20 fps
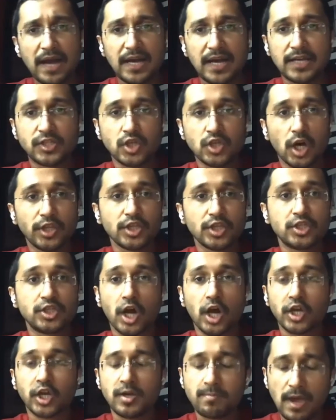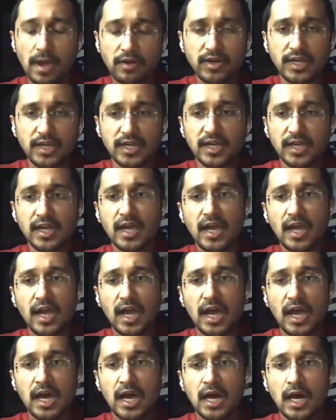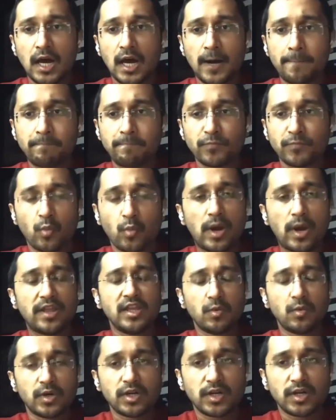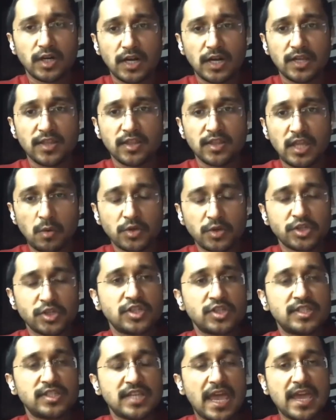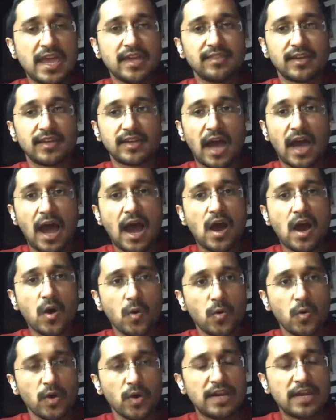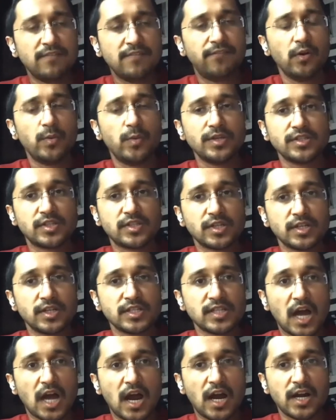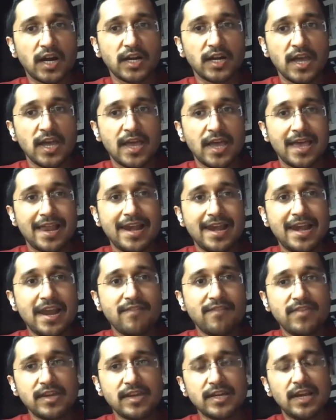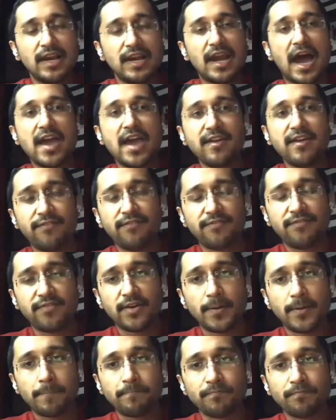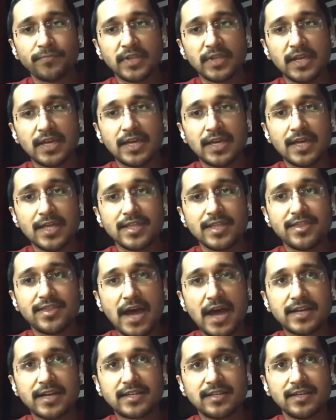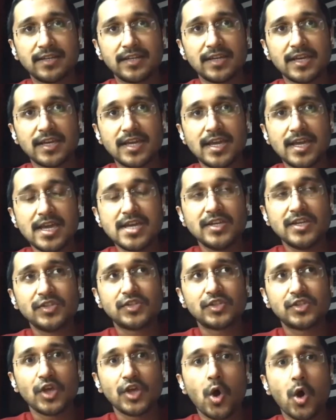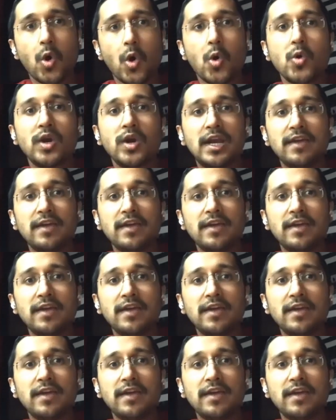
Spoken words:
I saw this documentary where they were just saying that how influencers are living a life that is only